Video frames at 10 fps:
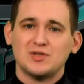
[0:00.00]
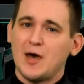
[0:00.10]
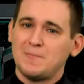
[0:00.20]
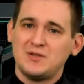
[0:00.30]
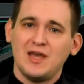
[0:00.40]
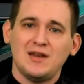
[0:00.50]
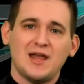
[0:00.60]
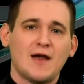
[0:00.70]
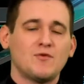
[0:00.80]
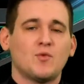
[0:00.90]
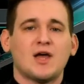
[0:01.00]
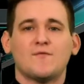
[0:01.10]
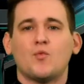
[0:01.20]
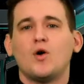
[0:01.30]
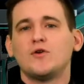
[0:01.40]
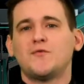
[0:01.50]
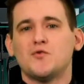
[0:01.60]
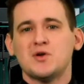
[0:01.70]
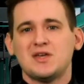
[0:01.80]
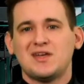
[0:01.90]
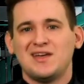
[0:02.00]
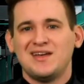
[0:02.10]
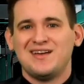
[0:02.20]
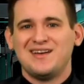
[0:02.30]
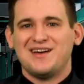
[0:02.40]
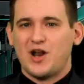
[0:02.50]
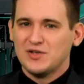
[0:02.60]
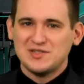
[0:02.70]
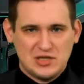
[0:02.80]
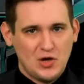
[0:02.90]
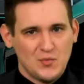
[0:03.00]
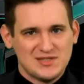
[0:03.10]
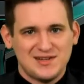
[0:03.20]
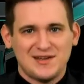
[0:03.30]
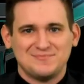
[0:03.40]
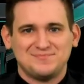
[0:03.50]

update. Everyone have a wonderful week, and I'll see you on Wednesday.